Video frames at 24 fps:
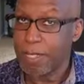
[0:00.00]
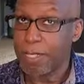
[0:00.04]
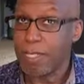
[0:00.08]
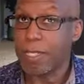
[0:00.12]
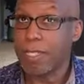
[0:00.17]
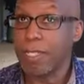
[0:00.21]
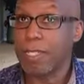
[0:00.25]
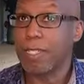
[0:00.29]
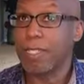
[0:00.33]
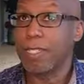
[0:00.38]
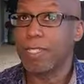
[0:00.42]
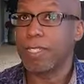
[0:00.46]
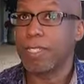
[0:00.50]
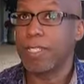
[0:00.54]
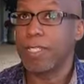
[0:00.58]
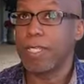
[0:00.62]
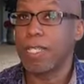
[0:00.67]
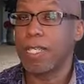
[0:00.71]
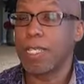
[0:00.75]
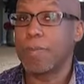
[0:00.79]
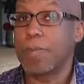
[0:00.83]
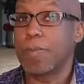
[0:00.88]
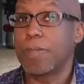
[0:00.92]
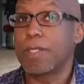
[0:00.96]
He
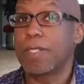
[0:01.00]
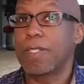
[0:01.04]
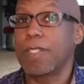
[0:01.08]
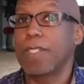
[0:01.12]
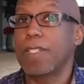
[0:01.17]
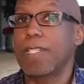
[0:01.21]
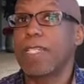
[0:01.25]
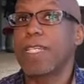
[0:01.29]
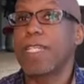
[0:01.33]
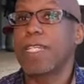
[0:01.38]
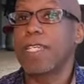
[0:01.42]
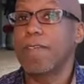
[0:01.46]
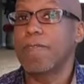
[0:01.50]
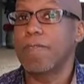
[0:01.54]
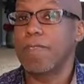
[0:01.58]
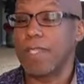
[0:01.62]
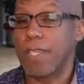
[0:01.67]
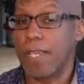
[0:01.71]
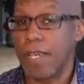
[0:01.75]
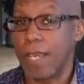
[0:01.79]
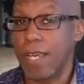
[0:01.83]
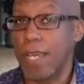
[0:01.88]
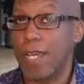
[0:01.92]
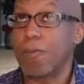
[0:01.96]
he
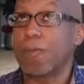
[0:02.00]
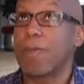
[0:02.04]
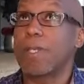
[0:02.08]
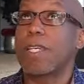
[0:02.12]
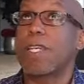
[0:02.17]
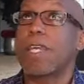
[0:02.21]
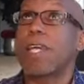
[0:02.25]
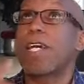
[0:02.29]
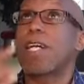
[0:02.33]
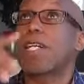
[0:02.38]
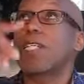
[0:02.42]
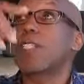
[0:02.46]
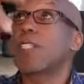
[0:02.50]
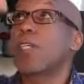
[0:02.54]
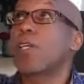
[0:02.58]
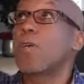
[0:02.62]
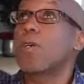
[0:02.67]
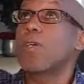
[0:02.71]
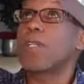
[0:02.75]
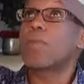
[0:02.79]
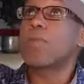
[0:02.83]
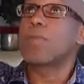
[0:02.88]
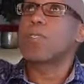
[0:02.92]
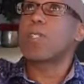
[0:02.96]
believed God when God
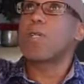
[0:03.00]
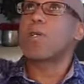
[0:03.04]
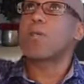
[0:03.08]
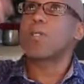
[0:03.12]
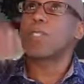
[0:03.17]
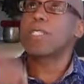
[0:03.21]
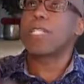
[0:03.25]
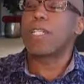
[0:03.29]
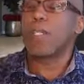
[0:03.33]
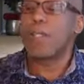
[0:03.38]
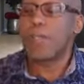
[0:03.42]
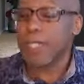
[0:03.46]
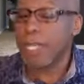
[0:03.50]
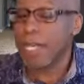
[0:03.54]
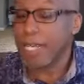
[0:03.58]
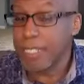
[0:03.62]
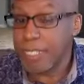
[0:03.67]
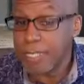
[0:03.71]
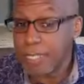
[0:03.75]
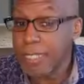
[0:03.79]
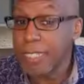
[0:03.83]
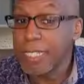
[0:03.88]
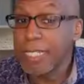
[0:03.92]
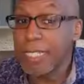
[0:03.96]
told him, "So shall
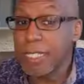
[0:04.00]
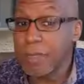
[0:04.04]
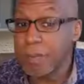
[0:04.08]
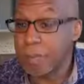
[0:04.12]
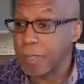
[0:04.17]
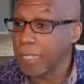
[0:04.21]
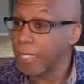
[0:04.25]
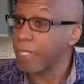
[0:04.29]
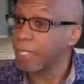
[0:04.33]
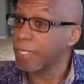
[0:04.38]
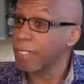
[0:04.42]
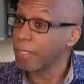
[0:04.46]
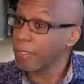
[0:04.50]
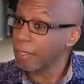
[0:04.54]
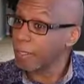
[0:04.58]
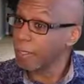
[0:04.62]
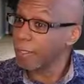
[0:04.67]
thy seed be."